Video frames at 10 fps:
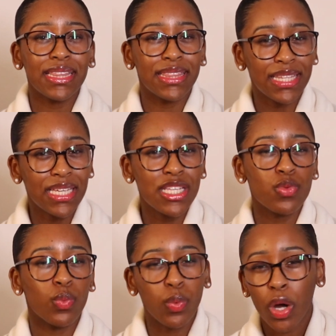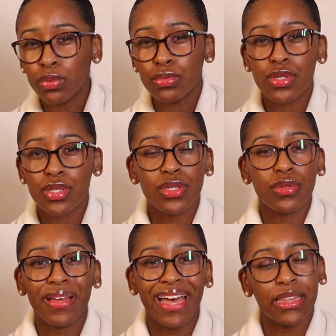these won't,
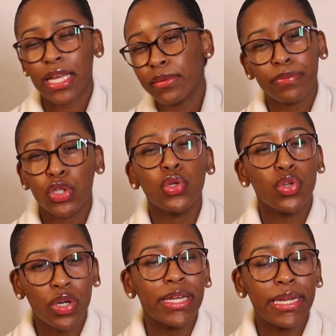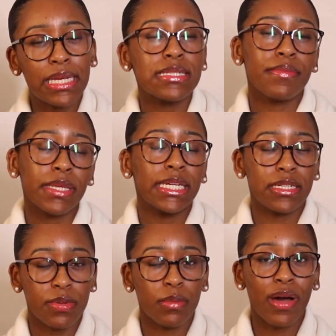like, you're gonna need something a little
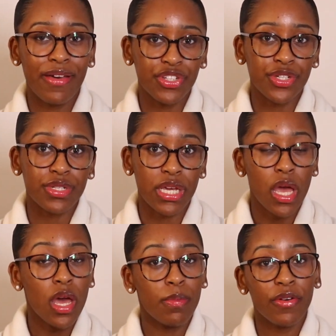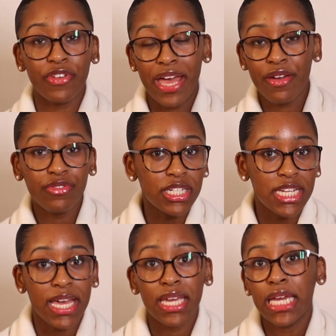bit more heavy duty. But for every
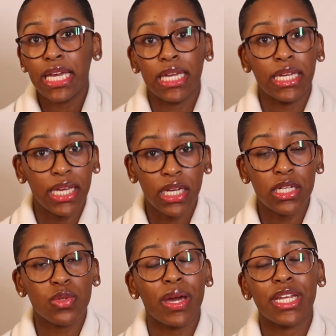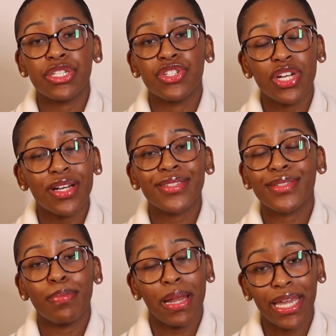day in England when it's just
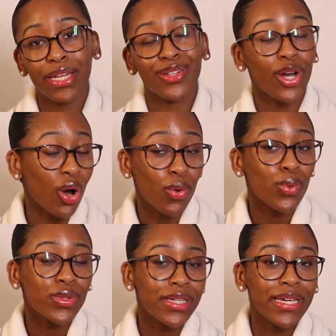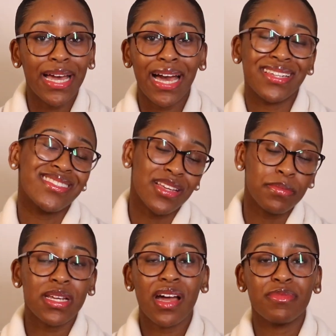plain cold and
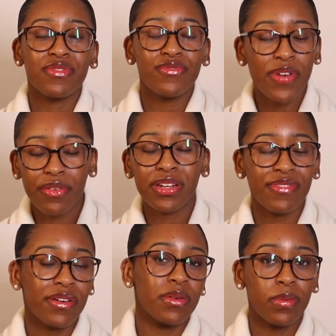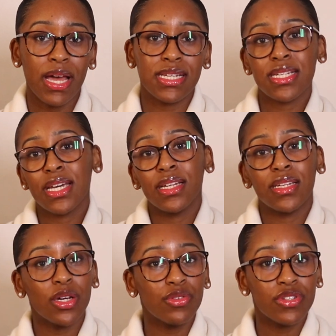sometimes very wet,
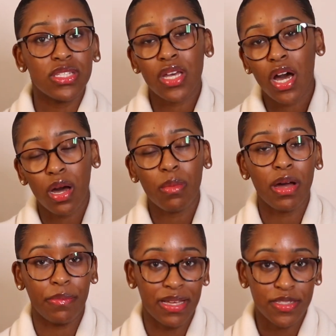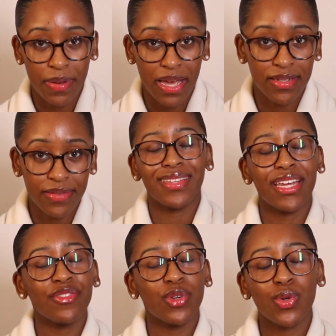loafers are my best bet. Then
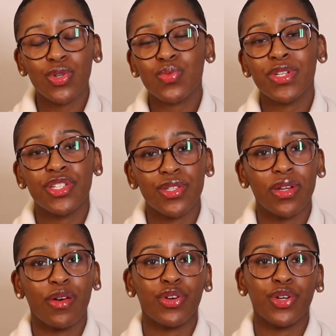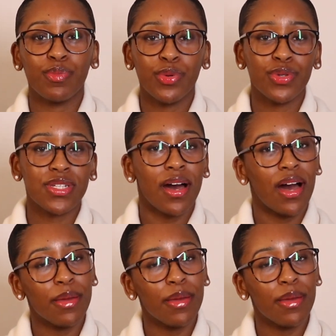of course we do love a good boot. I